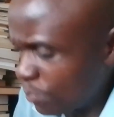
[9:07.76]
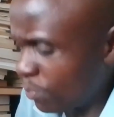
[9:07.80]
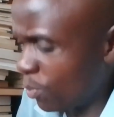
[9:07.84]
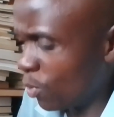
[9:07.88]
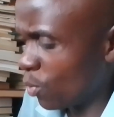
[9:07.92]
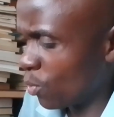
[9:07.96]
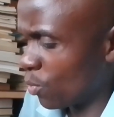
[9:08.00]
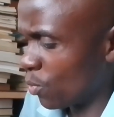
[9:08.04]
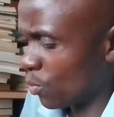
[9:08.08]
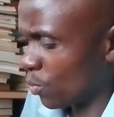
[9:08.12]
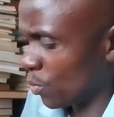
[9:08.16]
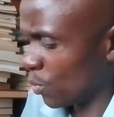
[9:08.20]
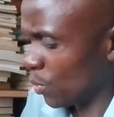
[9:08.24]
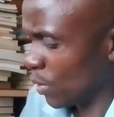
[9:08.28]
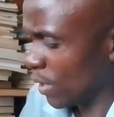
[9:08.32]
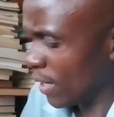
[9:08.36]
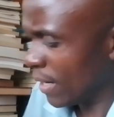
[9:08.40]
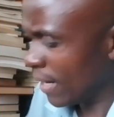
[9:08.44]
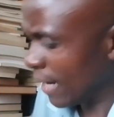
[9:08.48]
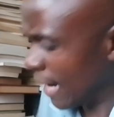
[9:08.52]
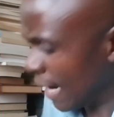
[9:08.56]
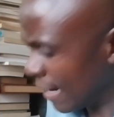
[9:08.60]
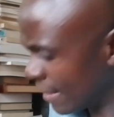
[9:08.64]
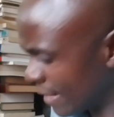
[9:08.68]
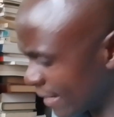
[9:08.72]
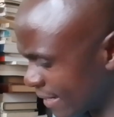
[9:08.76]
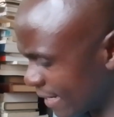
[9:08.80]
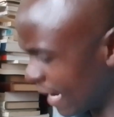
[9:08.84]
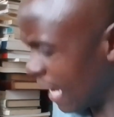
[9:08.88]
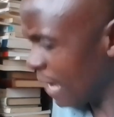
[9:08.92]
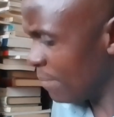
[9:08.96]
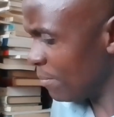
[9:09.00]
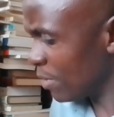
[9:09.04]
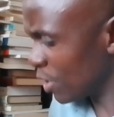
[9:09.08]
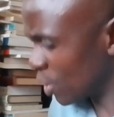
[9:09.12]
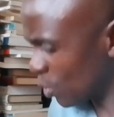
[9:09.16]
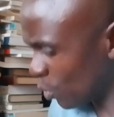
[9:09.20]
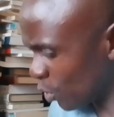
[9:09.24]
book at the
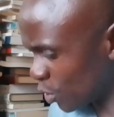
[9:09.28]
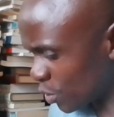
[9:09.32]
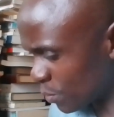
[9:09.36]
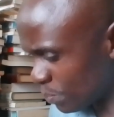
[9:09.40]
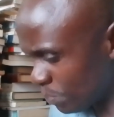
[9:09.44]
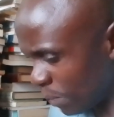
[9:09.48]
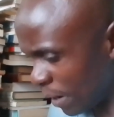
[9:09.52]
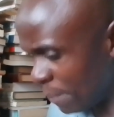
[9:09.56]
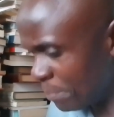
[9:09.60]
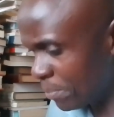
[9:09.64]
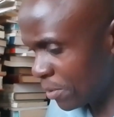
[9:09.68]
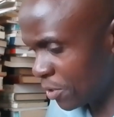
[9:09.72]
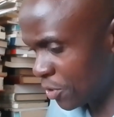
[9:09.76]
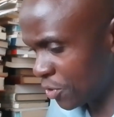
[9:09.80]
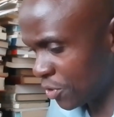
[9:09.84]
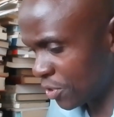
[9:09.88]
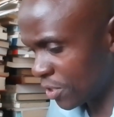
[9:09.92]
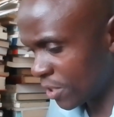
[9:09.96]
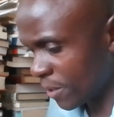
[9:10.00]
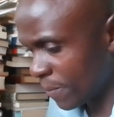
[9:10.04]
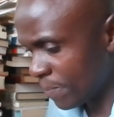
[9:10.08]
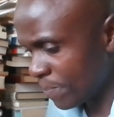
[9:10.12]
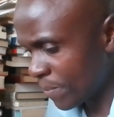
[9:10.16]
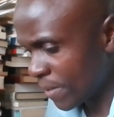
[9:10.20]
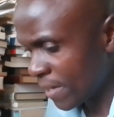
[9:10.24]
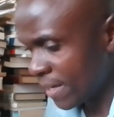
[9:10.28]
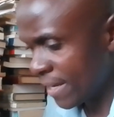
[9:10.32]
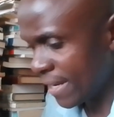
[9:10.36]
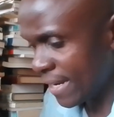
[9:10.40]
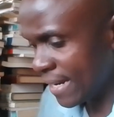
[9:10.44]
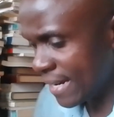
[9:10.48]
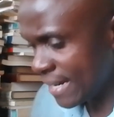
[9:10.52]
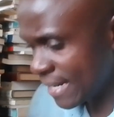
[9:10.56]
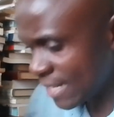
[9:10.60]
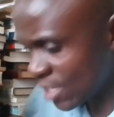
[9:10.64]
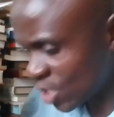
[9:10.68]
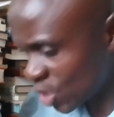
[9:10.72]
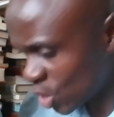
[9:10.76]
time it was published
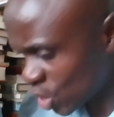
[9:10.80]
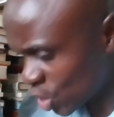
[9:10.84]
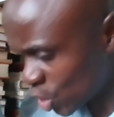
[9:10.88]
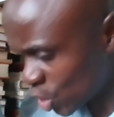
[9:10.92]
in